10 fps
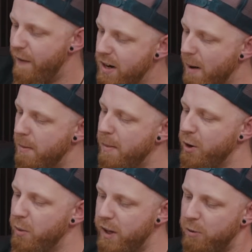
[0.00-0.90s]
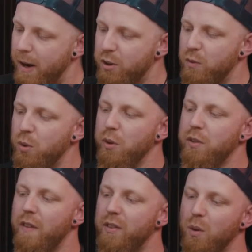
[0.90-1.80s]
Every time a model with this special rule
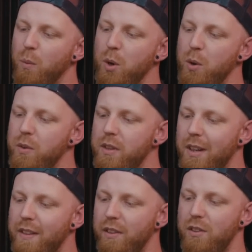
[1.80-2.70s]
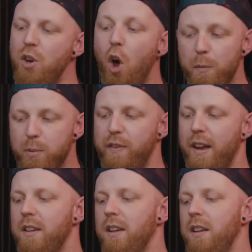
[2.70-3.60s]
suffers a wound that is not
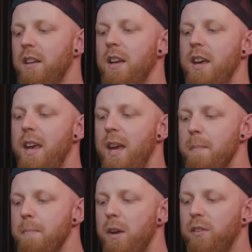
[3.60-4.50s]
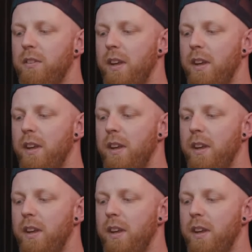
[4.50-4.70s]
prevented, it must